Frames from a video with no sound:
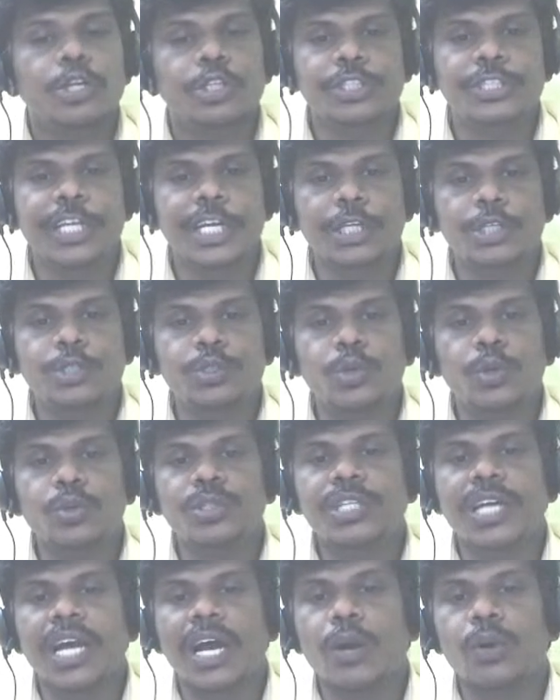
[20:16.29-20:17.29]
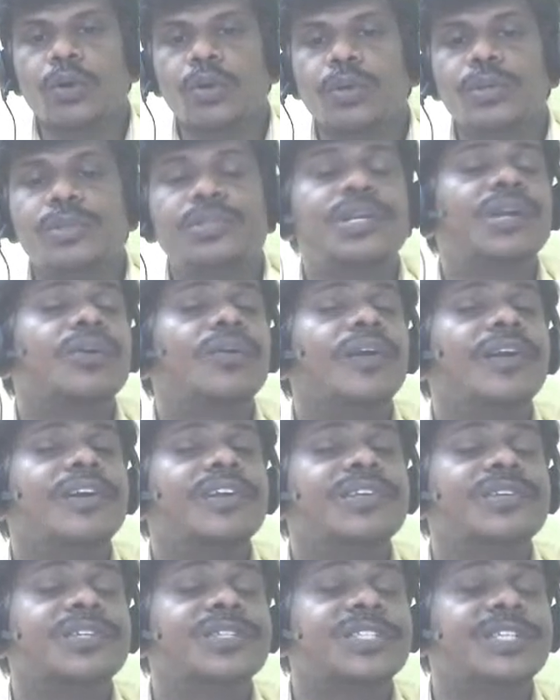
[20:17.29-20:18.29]
they don't have closed circulatory
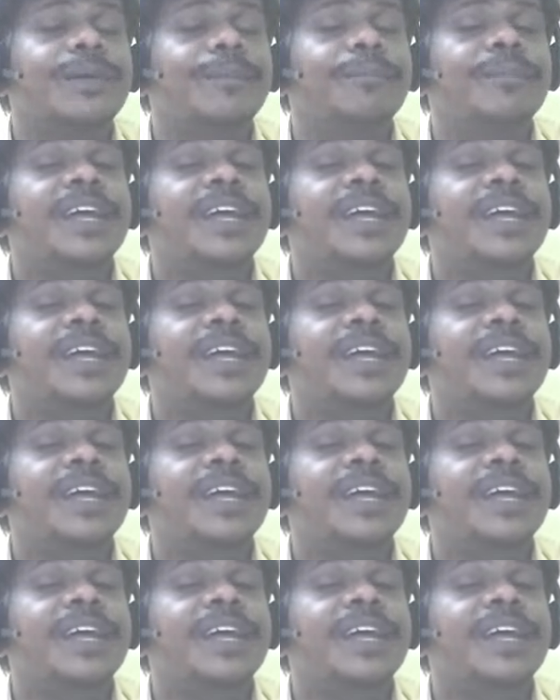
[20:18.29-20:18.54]
system.